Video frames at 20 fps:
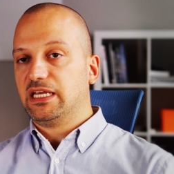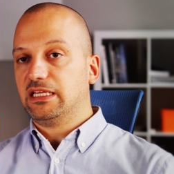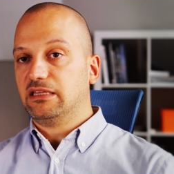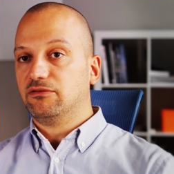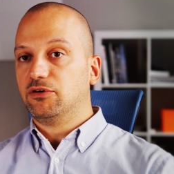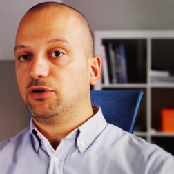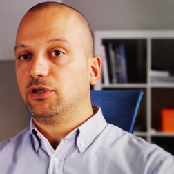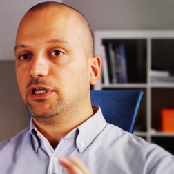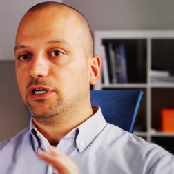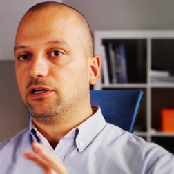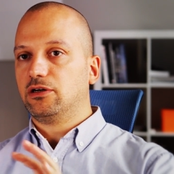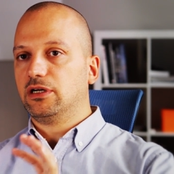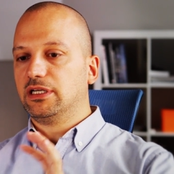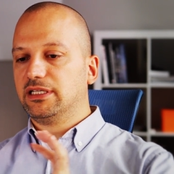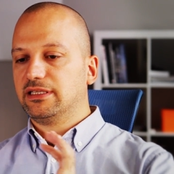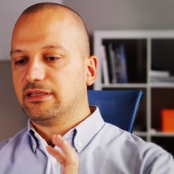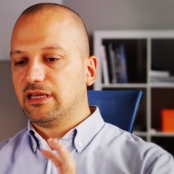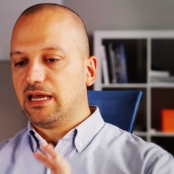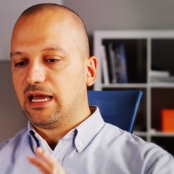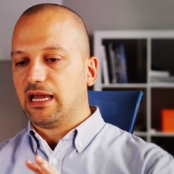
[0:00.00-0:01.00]
In the very
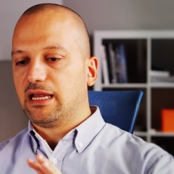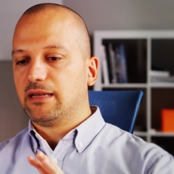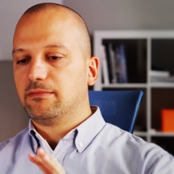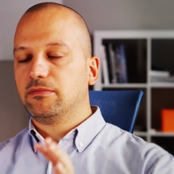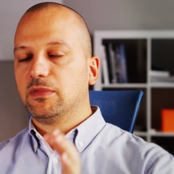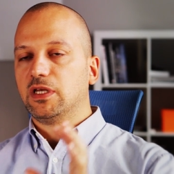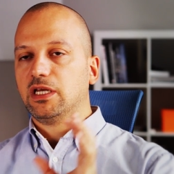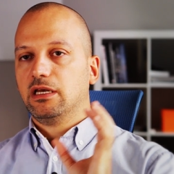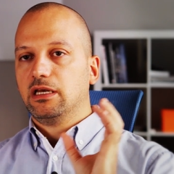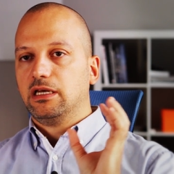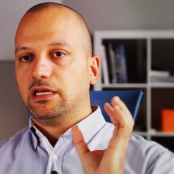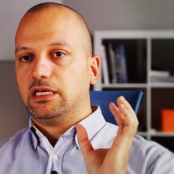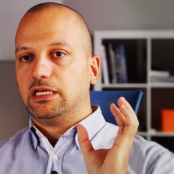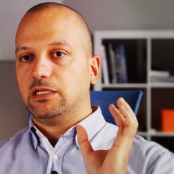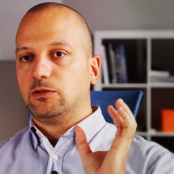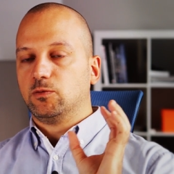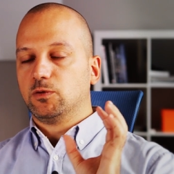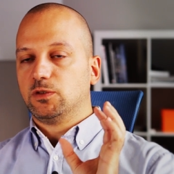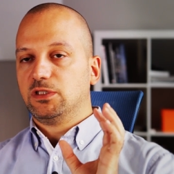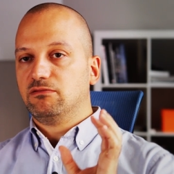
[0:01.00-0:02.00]
early time,
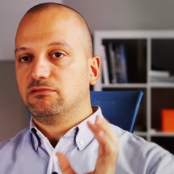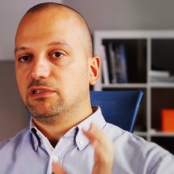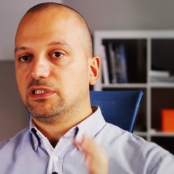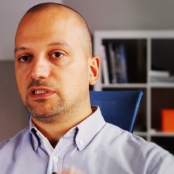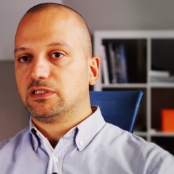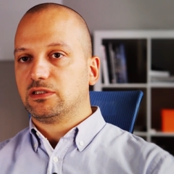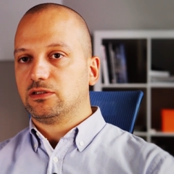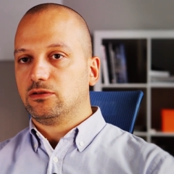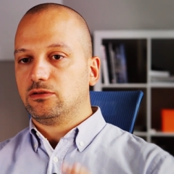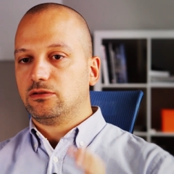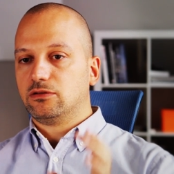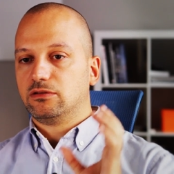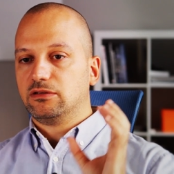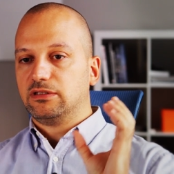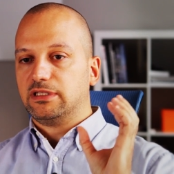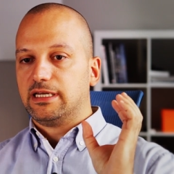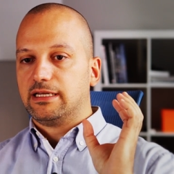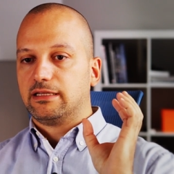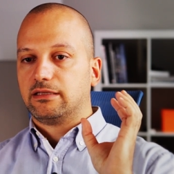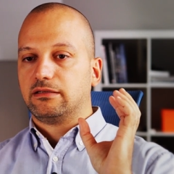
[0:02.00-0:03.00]
it was even so
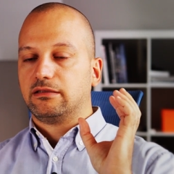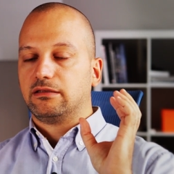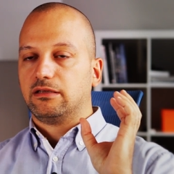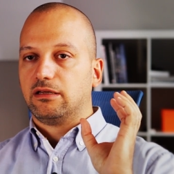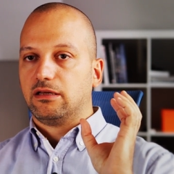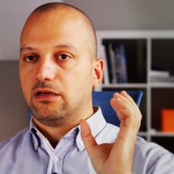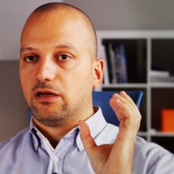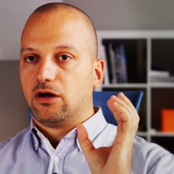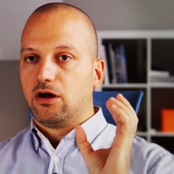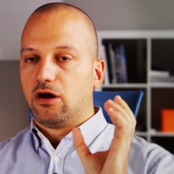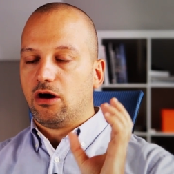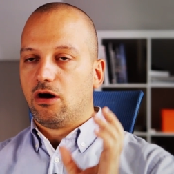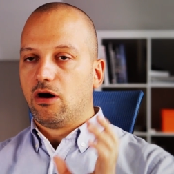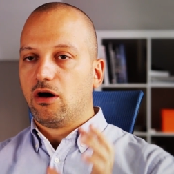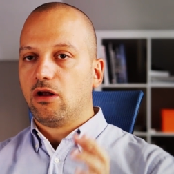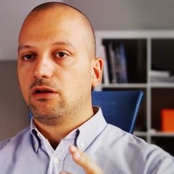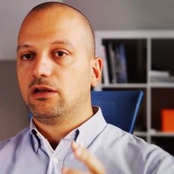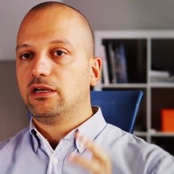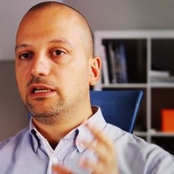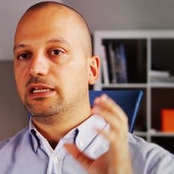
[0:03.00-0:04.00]
that
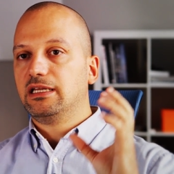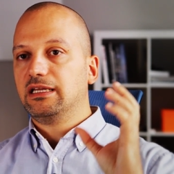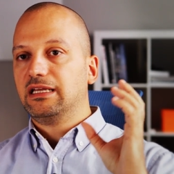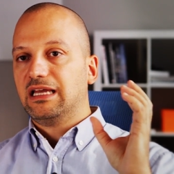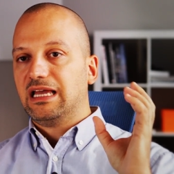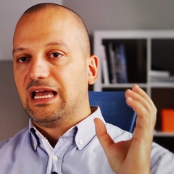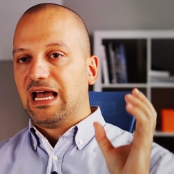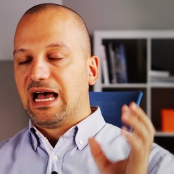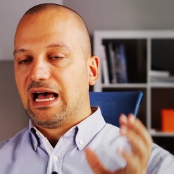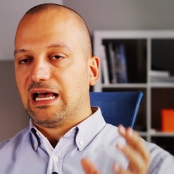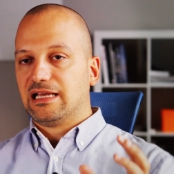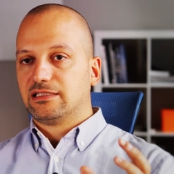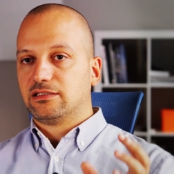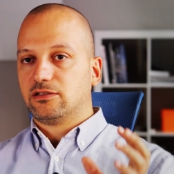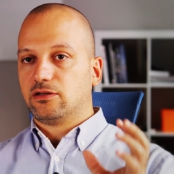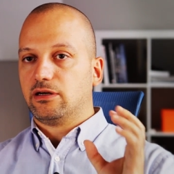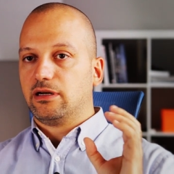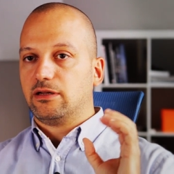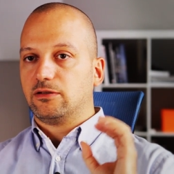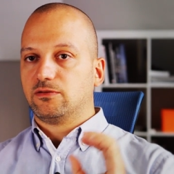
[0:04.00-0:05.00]
only
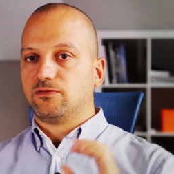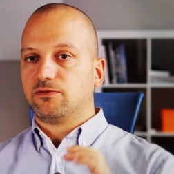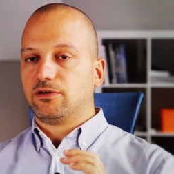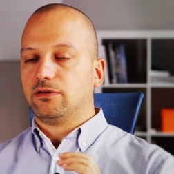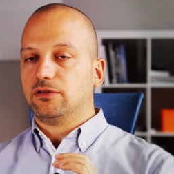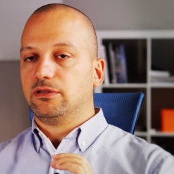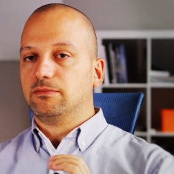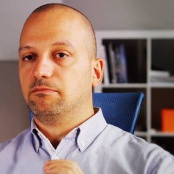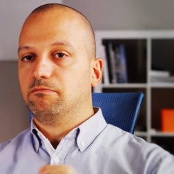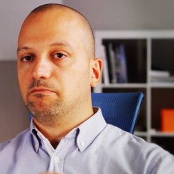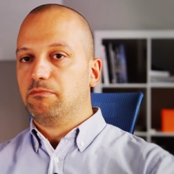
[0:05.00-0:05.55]
astronauts from the